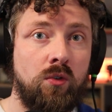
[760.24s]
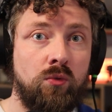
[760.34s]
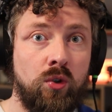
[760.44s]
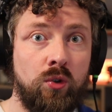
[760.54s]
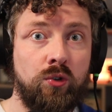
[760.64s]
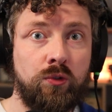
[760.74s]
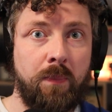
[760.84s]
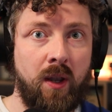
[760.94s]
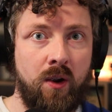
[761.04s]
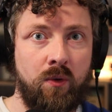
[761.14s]
rules
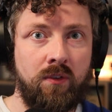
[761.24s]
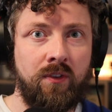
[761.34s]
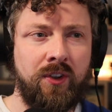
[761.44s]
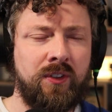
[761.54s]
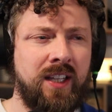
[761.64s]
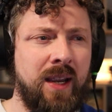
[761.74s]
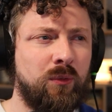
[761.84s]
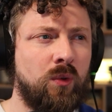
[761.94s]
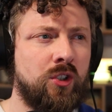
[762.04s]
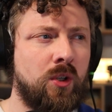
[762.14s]
bloat. The
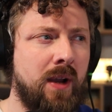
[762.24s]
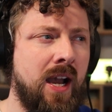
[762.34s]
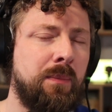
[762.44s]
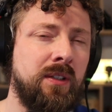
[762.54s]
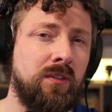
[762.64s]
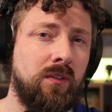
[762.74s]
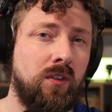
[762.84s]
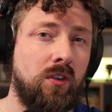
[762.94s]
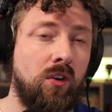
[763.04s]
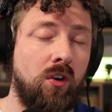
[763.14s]
Games Workshop app is
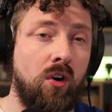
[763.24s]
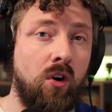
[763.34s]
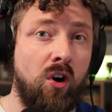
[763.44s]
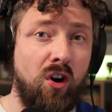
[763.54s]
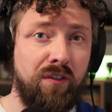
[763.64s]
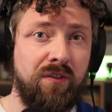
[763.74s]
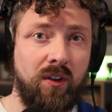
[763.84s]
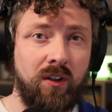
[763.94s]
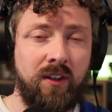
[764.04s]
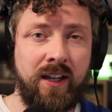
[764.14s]

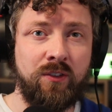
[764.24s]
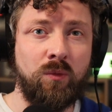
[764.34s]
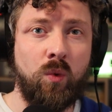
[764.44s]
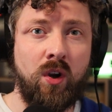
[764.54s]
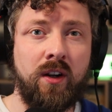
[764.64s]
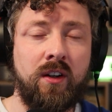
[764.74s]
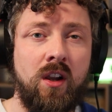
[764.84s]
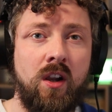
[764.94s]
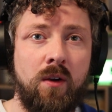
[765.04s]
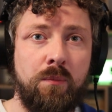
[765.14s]
awful. Like, it doesn't work
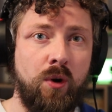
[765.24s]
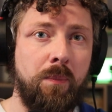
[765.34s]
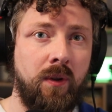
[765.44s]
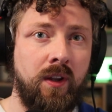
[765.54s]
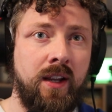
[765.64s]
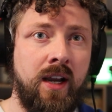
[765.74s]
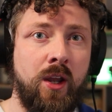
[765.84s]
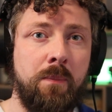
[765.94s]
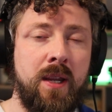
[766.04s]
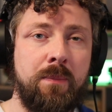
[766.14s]
properly. I
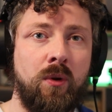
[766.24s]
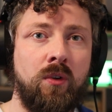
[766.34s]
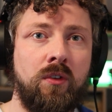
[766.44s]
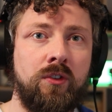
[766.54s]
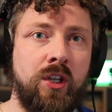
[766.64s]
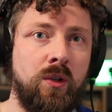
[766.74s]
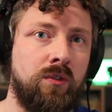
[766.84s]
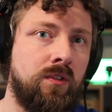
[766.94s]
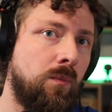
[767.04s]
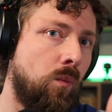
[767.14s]
know people
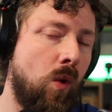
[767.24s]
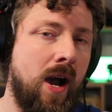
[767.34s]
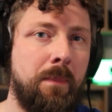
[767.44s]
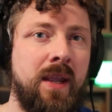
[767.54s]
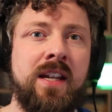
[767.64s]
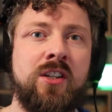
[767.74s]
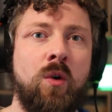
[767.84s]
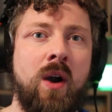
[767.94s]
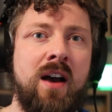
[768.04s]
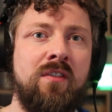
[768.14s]
use the Warpedia
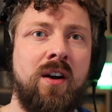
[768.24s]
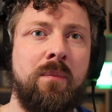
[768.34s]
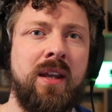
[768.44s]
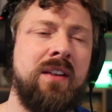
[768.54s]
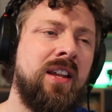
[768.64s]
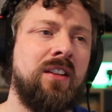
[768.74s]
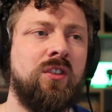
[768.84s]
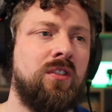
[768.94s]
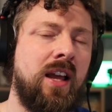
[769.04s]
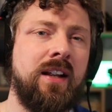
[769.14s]
or whatever, but even that's
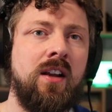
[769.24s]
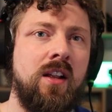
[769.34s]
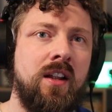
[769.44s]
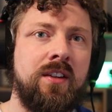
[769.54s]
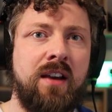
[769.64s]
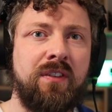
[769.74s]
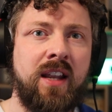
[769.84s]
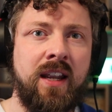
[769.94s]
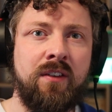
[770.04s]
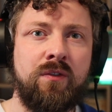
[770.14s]
just like
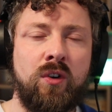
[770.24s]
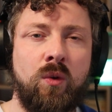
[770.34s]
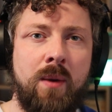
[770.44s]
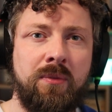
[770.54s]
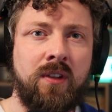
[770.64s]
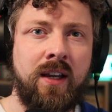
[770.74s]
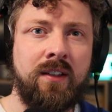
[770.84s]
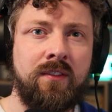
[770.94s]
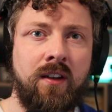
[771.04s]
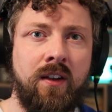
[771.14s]
navigating through a website.
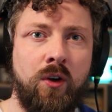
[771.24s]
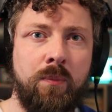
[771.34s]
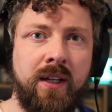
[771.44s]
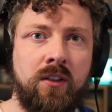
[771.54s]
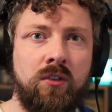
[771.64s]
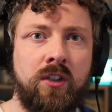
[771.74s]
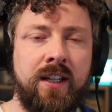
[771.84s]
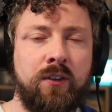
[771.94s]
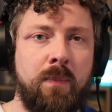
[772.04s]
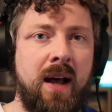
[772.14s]
It's still a little bit
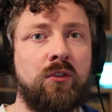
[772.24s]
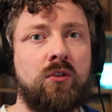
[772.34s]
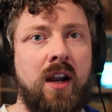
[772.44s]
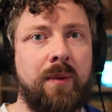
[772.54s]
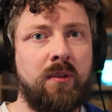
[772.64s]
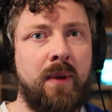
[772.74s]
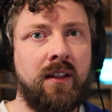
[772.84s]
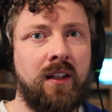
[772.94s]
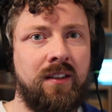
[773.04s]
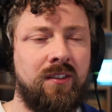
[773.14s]
clunky. There's Battlescribe to
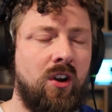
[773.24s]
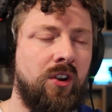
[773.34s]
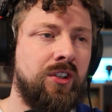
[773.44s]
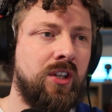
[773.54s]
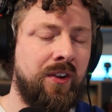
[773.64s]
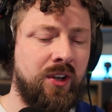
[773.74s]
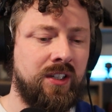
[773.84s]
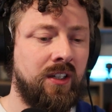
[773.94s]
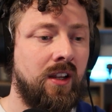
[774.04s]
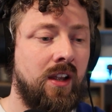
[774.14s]
make lists on, and I know
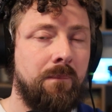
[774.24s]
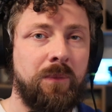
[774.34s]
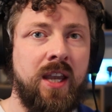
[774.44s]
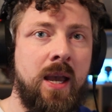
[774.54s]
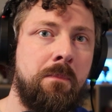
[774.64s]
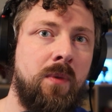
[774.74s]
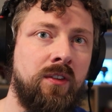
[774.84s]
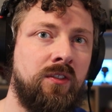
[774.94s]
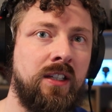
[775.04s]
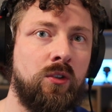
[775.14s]
you can get
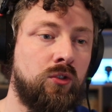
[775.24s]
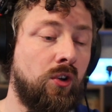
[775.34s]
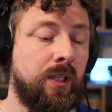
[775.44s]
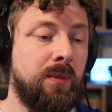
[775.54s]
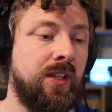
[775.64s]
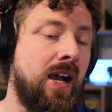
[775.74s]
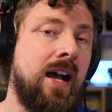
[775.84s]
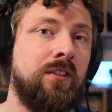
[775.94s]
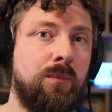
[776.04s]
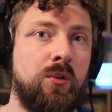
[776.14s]
a single document that
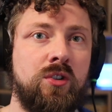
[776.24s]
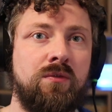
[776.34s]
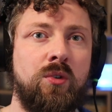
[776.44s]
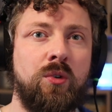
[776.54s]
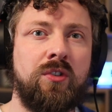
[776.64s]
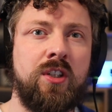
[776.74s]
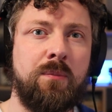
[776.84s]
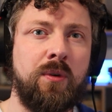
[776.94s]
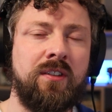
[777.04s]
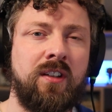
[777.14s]
has a bunch of rules that you
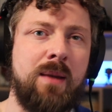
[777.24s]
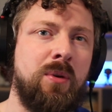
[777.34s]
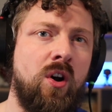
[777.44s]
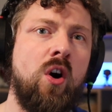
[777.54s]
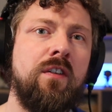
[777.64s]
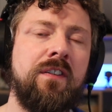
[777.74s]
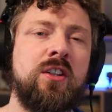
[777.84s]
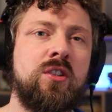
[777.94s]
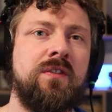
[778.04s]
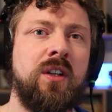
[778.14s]
pre-select, but the whole
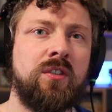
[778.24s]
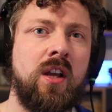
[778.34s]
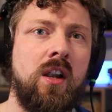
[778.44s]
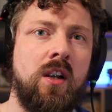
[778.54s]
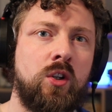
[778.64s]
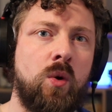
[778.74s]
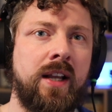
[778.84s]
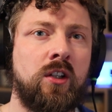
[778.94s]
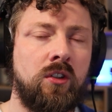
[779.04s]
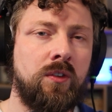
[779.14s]
thing just feels
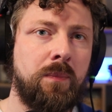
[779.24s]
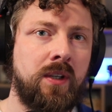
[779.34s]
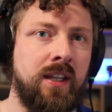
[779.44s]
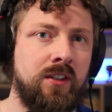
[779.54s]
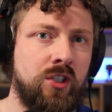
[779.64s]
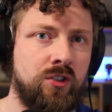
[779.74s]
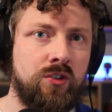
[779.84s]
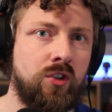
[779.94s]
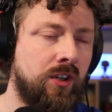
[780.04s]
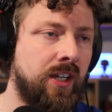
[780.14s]
quite clunky and
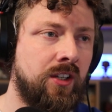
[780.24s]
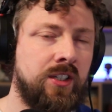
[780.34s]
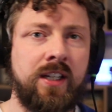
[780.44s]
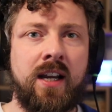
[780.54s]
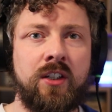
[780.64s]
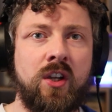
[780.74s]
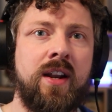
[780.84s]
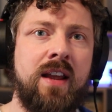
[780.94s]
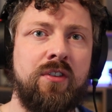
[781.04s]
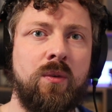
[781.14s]
disjointed, and you're kind of
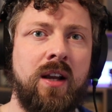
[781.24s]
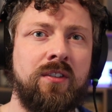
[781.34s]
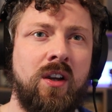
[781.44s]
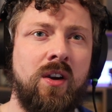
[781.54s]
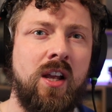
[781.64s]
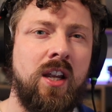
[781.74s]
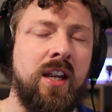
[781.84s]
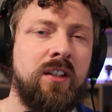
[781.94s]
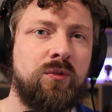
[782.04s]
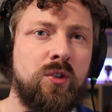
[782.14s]
going everywhere. So
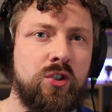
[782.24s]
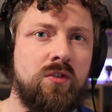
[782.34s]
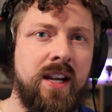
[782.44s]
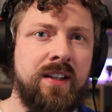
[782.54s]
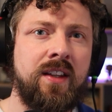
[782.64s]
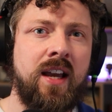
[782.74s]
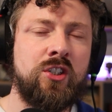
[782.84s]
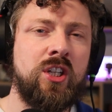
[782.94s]
it's frustrating that